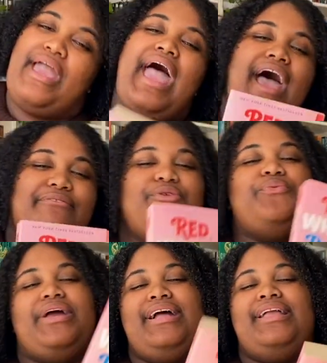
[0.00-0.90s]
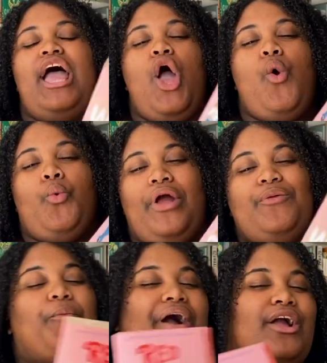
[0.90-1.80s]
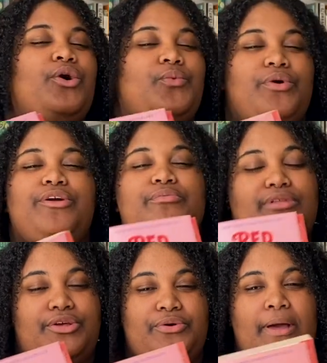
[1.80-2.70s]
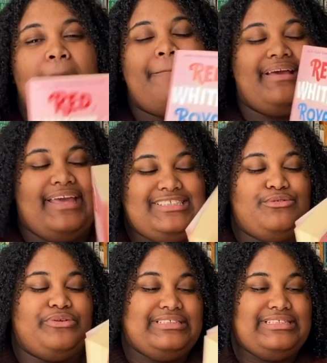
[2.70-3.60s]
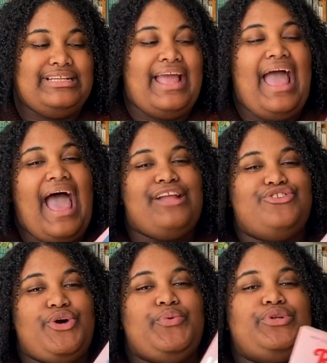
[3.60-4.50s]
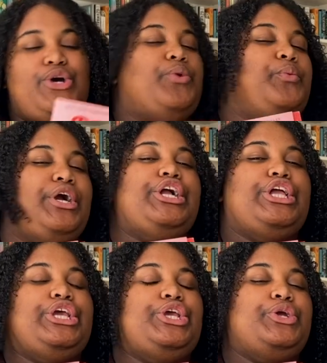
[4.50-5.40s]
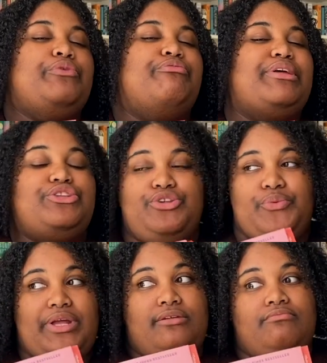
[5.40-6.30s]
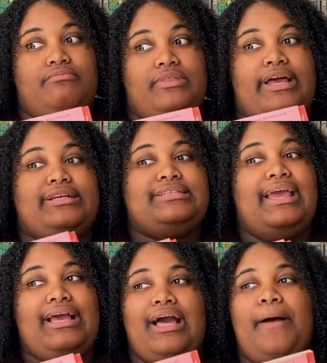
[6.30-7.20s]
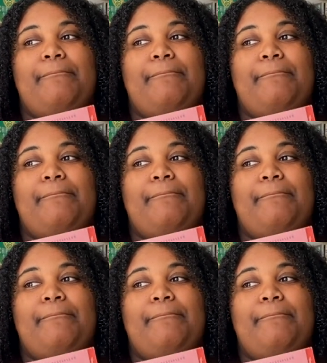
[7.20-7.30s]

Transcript: haven't read Red, White, or Royal Blue by Casey Wilson, I don't know what you've been doing. Like, take a